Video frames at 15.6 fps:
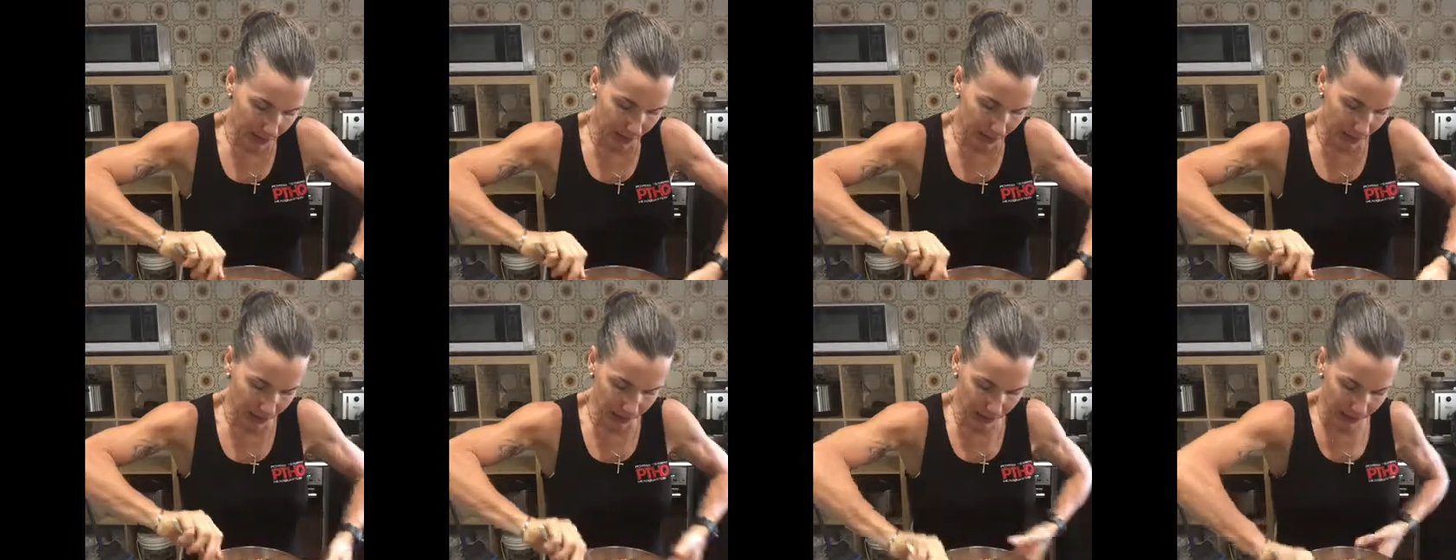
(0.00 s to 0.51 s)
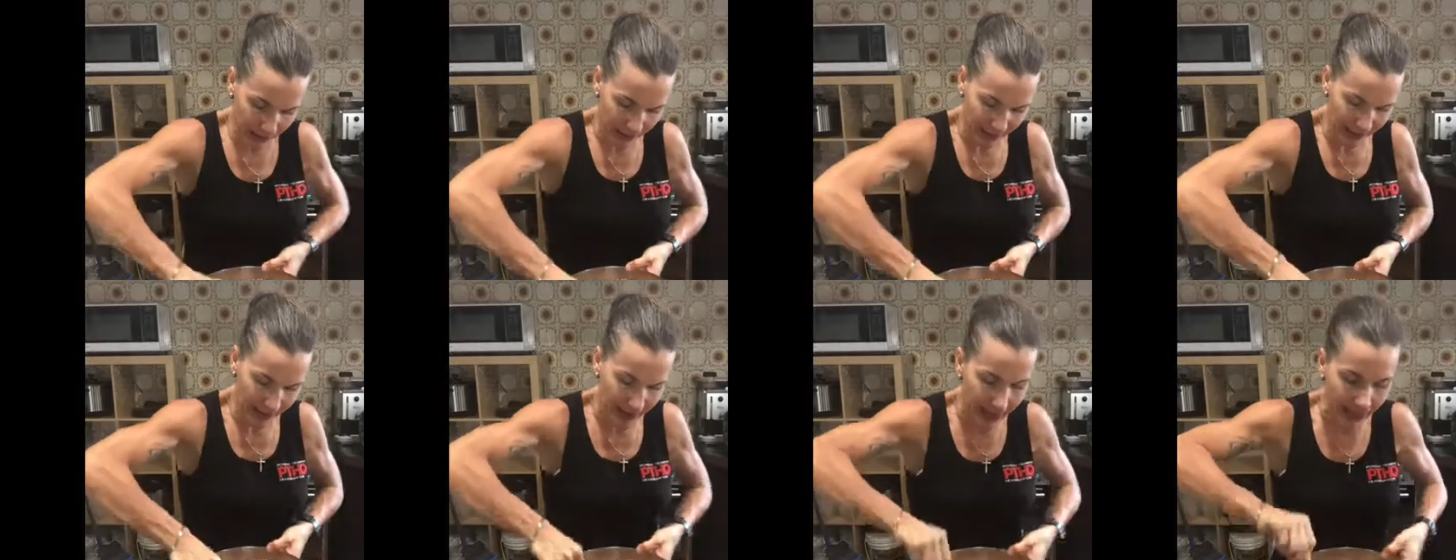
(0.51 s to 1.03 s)
through. It's a
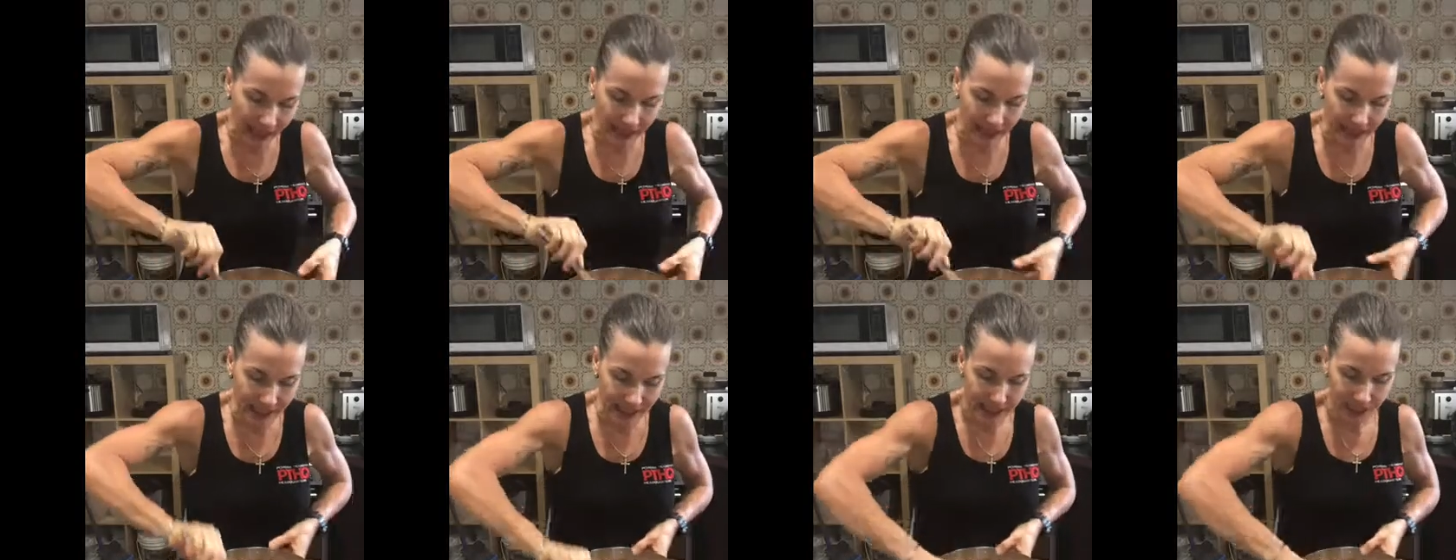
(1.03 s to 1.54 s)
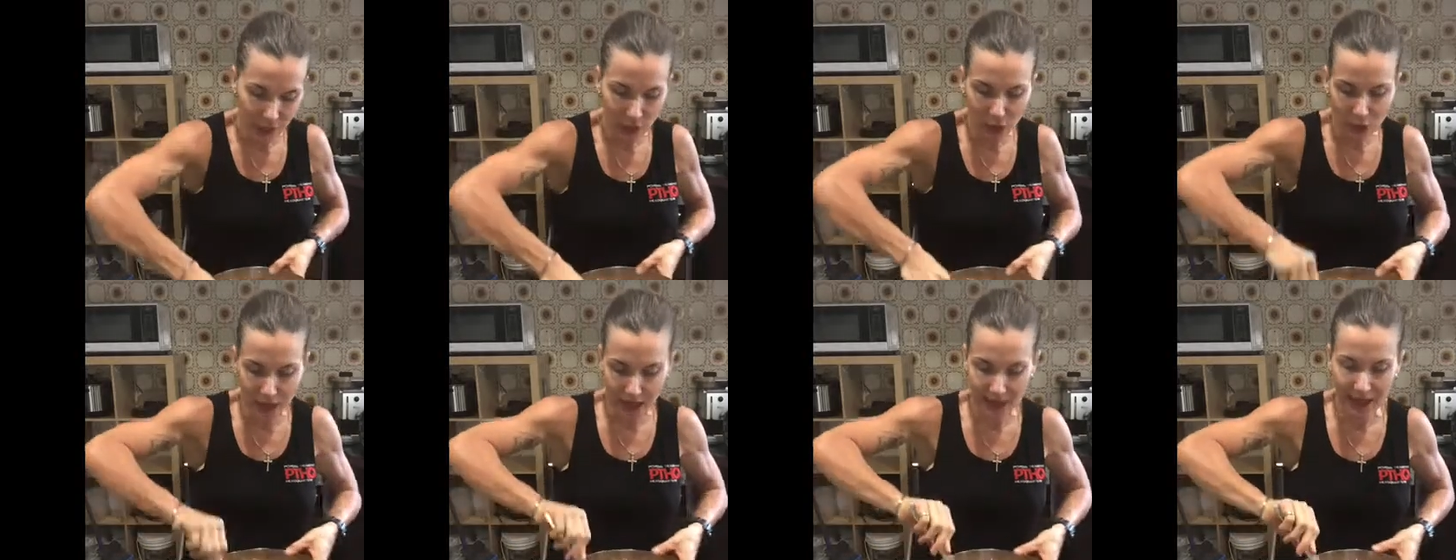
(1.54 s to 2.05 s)
really nutty
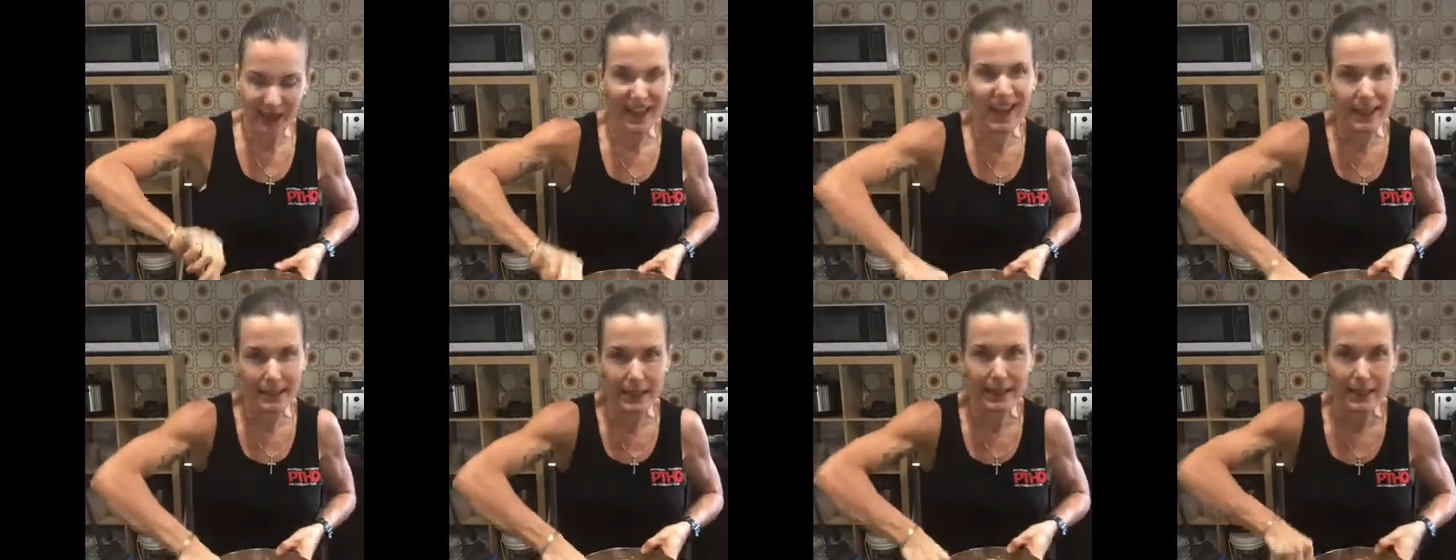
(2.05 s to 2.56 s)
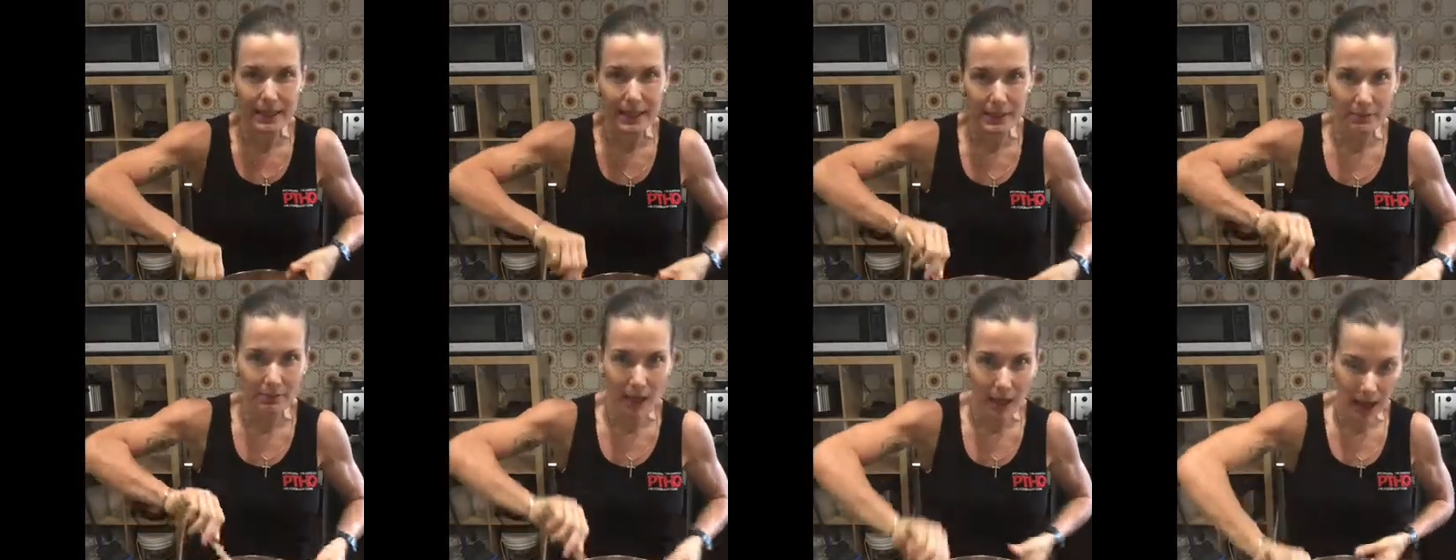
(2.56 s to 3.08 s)
looking, nutty
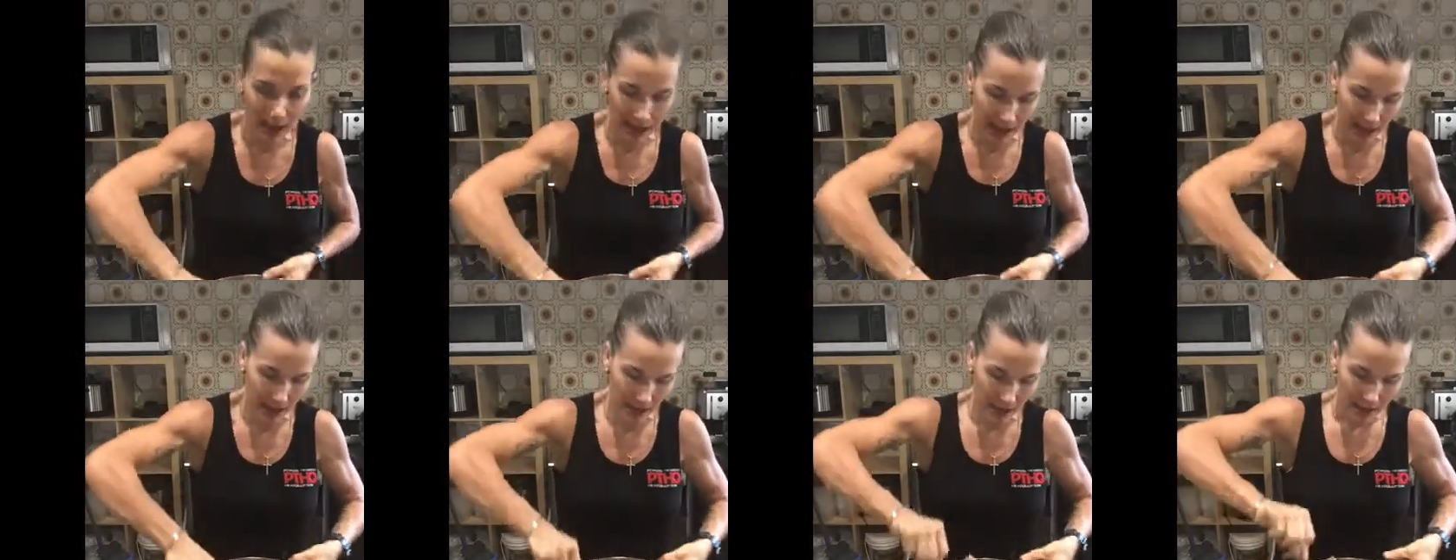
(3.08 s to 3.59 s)
smelling,